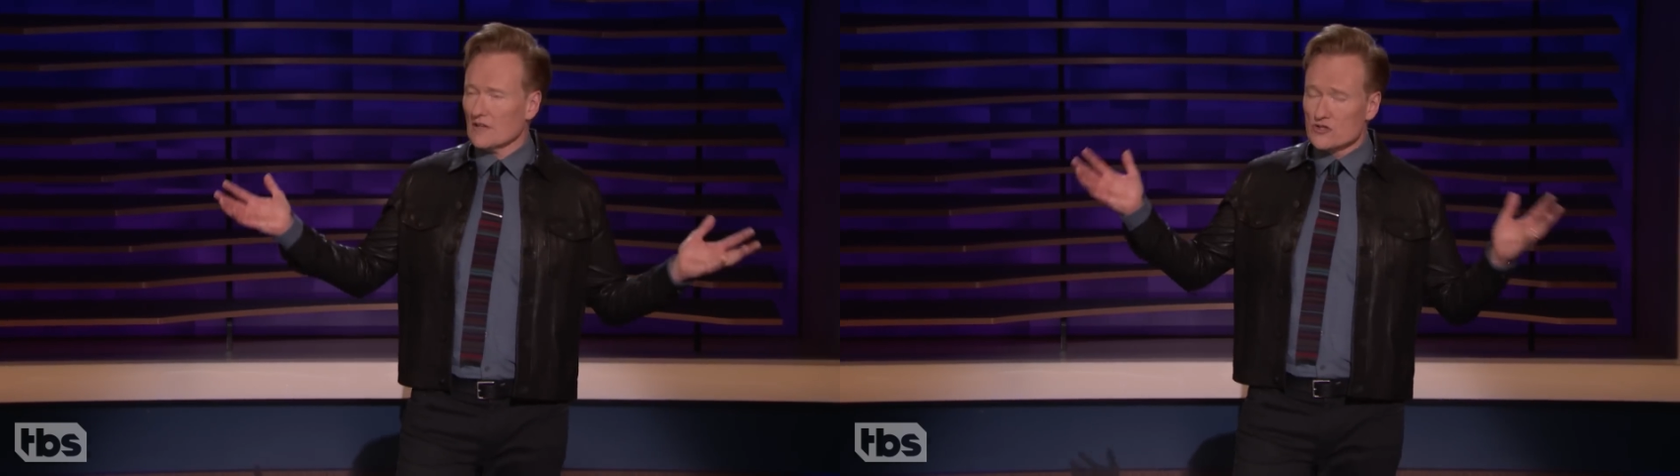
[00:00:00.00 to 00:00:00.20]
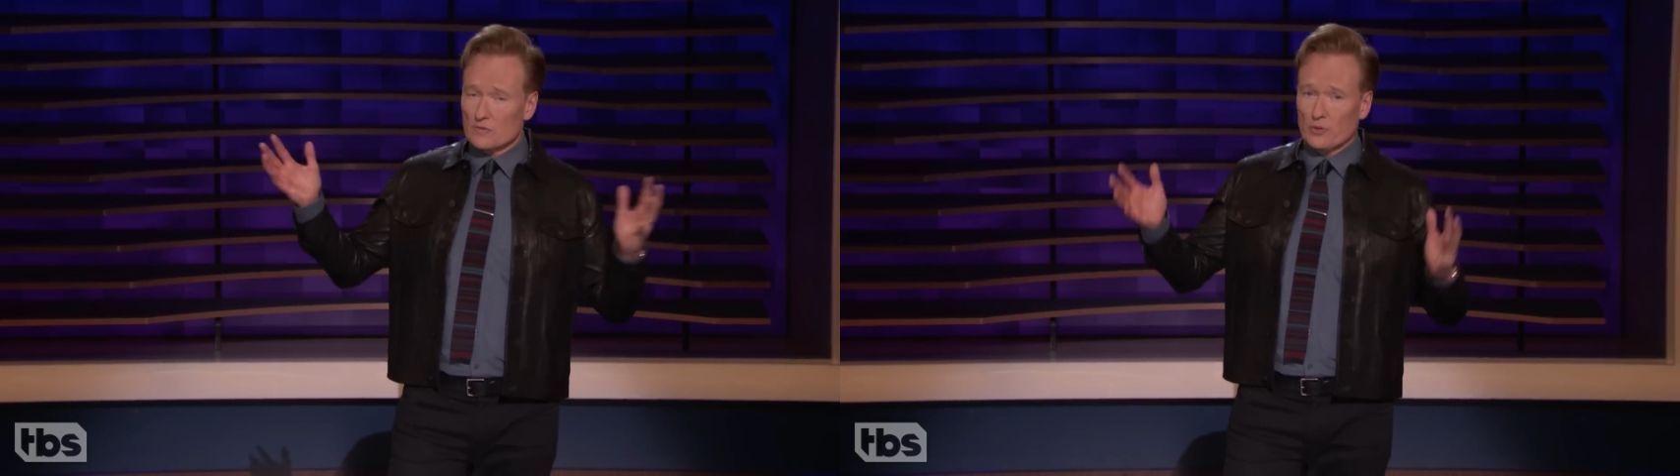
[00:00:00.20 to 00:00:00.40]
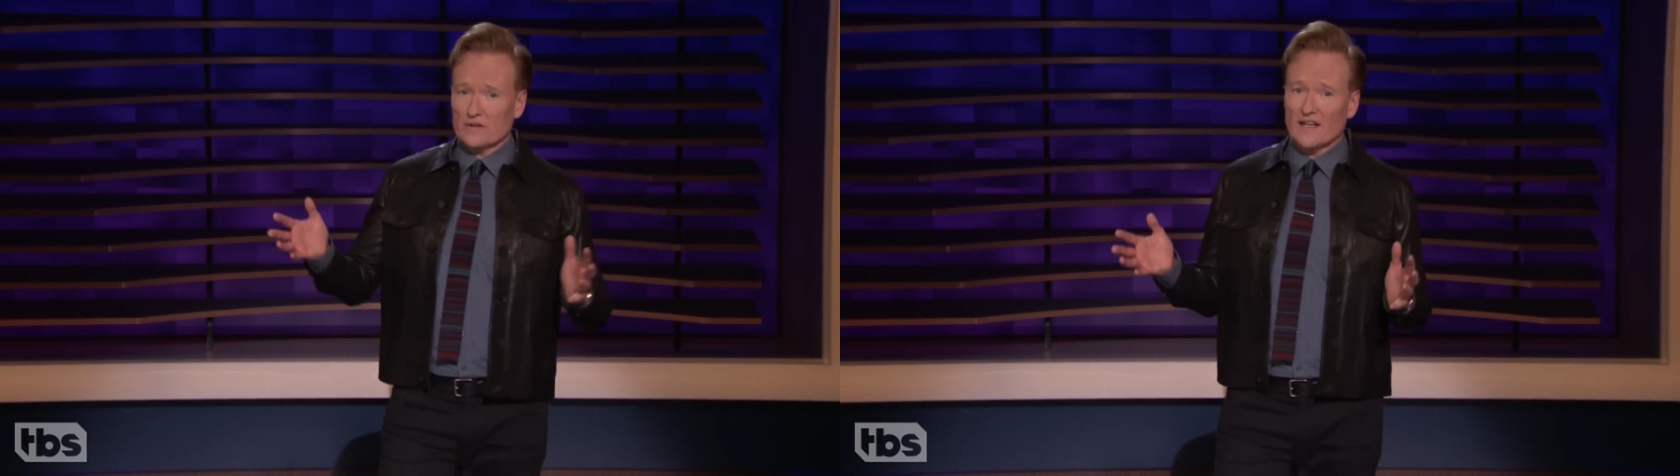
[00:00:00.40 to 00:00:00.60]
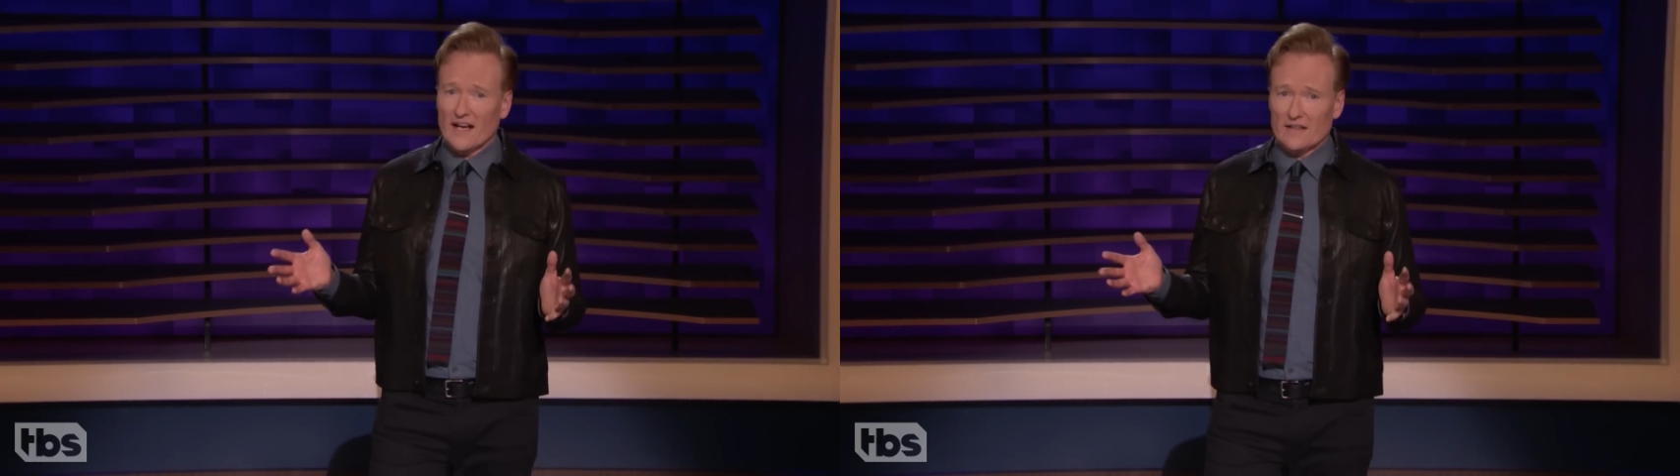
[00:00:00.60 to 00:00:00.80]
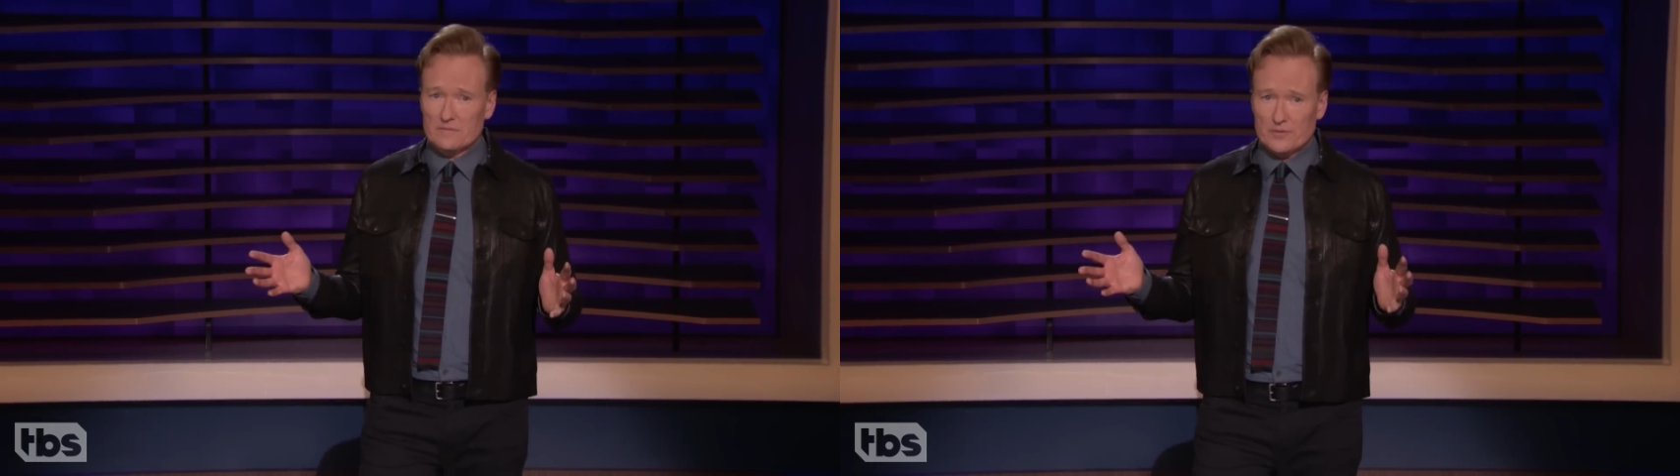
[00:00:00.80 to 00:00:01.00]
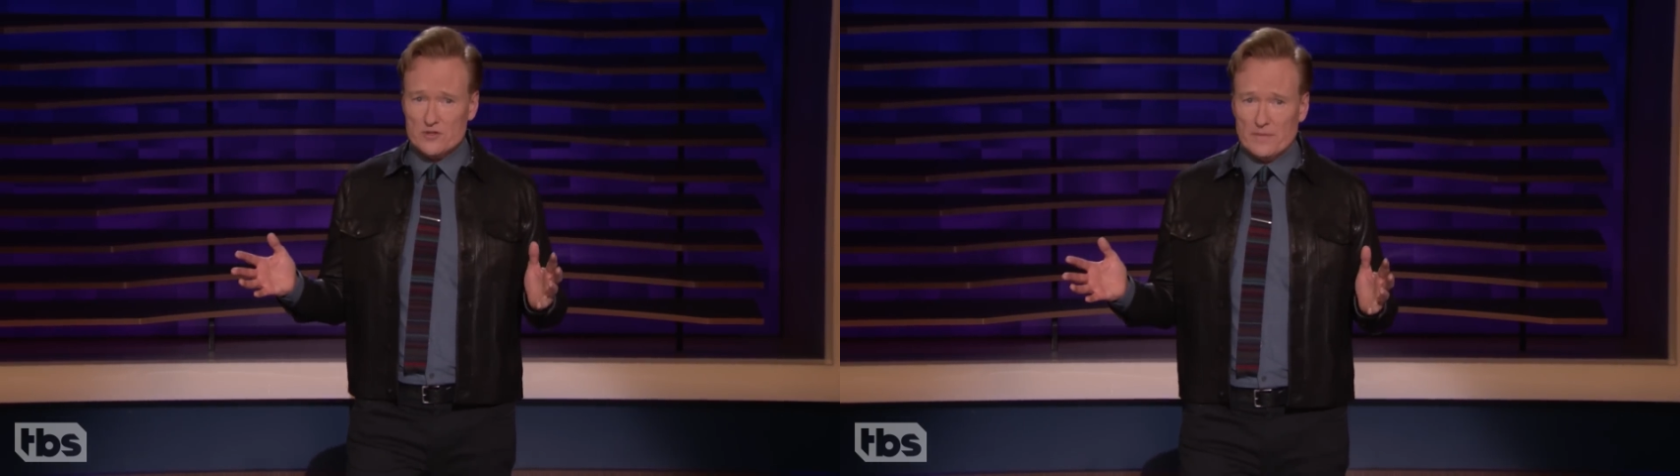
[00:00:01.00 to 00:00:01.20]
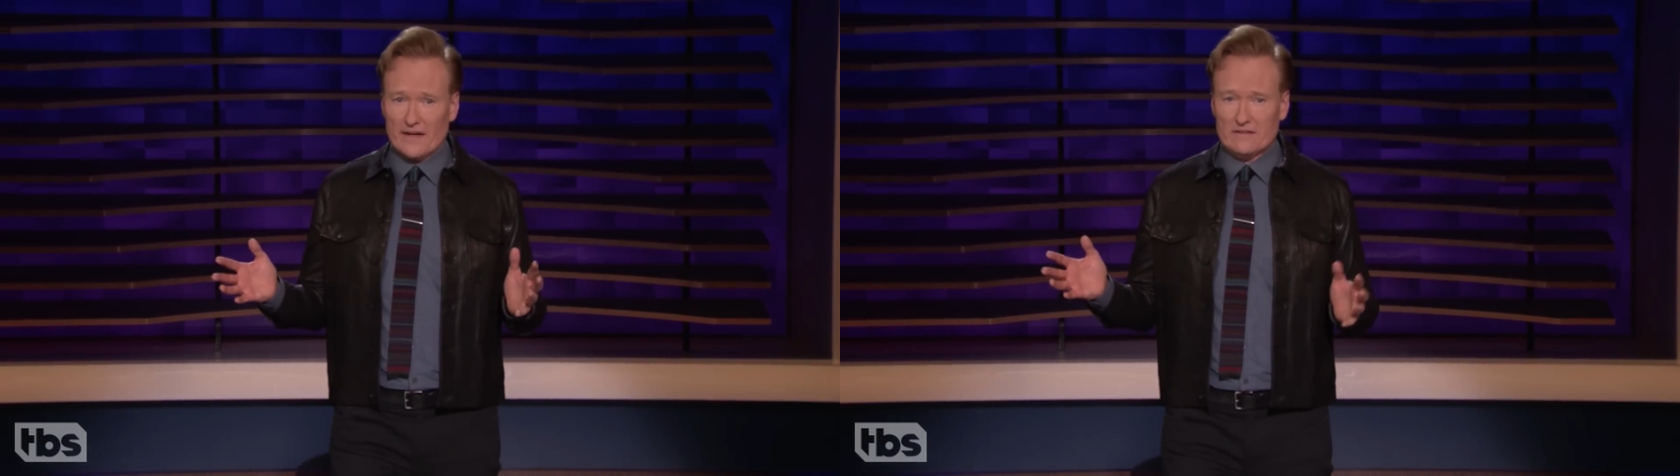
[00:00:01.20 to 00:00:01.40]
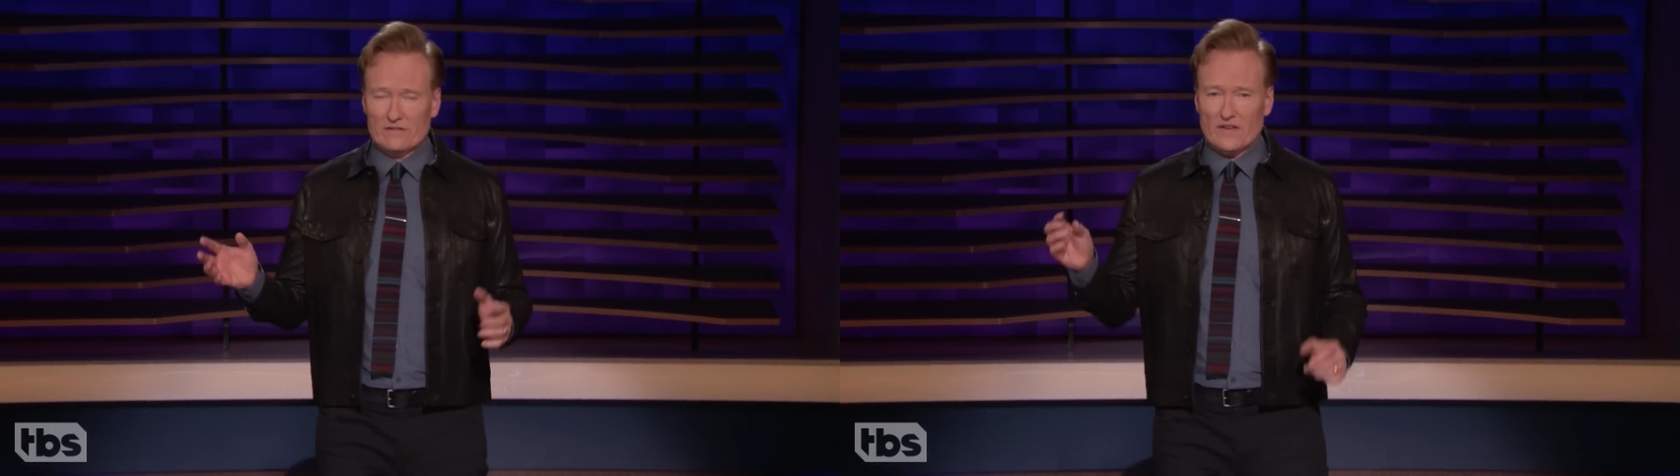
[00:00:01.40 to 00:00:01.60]
To put that in
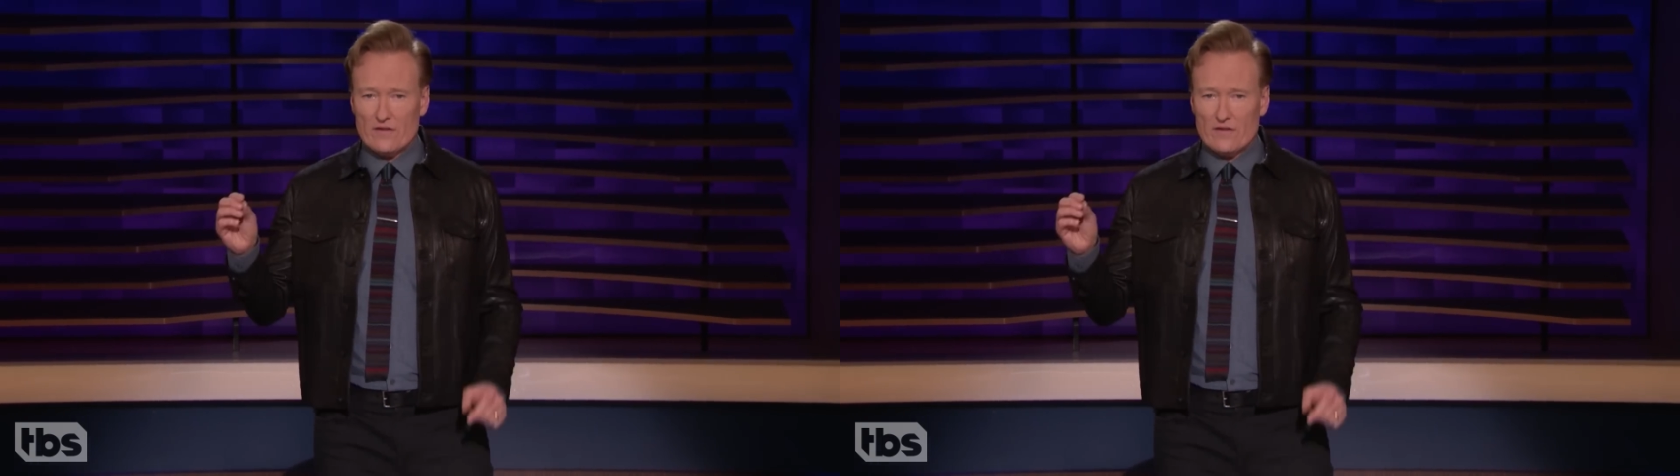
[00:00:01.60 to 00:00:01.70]
perspective,